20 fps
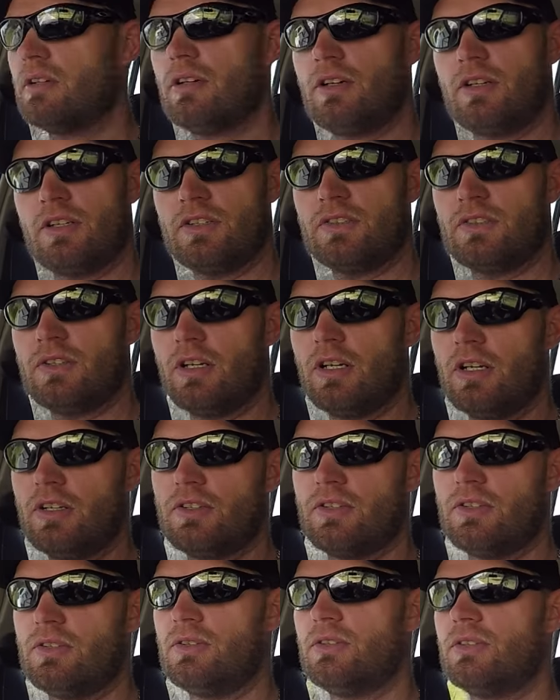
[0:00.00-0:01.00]
I
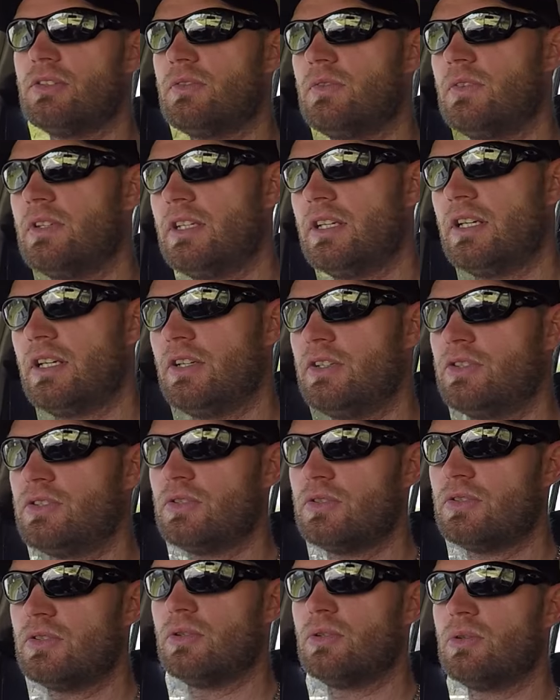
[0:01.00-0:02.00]
decided to do this video
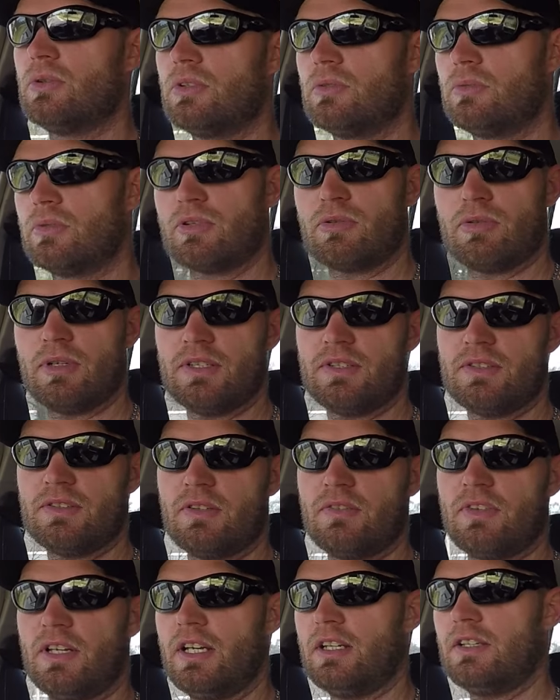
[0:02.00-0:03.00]
due to all the requests
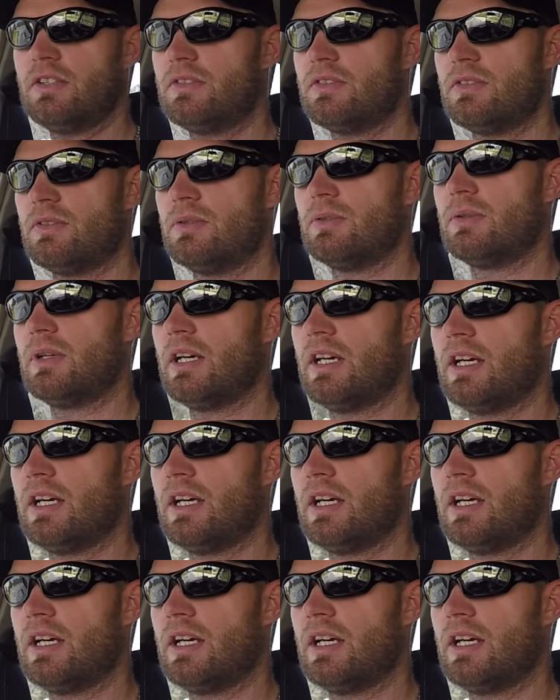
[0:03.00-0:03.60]
I've had to,